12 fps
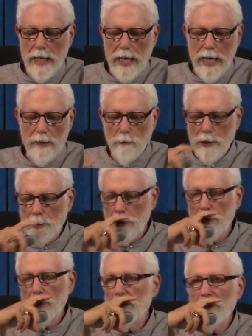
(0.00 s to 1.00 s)
And when
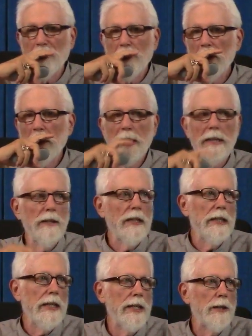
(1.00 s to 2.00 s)
you're
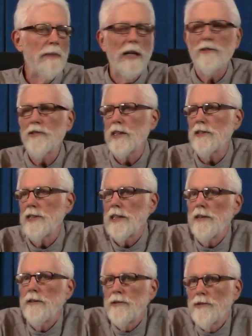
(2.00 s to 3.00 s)
hit about 60
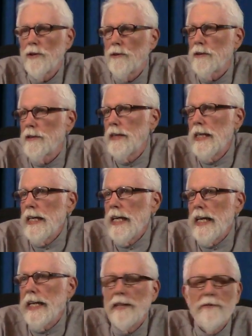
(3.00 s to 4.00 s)
years old
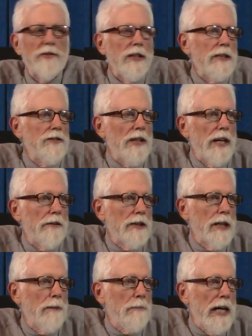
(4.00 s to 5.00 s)
and have seen Saturn
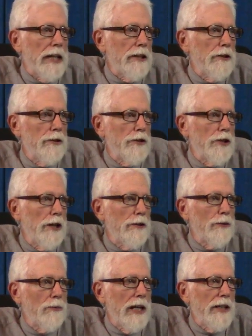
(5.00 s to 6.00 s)
come back in your
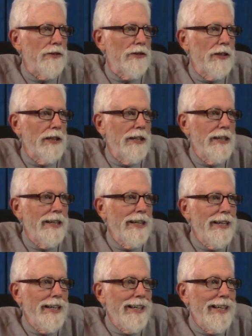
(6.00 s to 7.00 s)
chart twice,
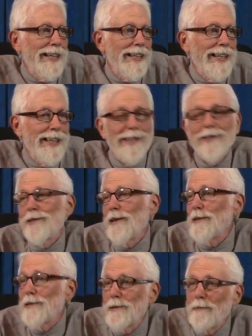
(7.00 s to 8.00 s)
he
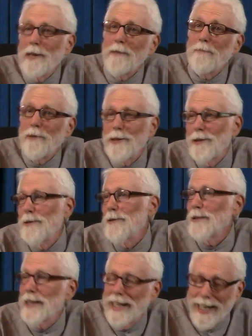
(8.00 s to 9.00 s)
starts to be a pretty
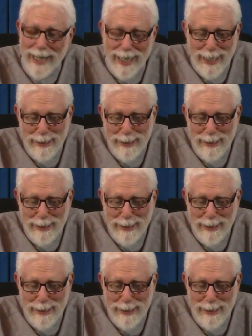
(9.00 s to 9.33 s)
cool guy.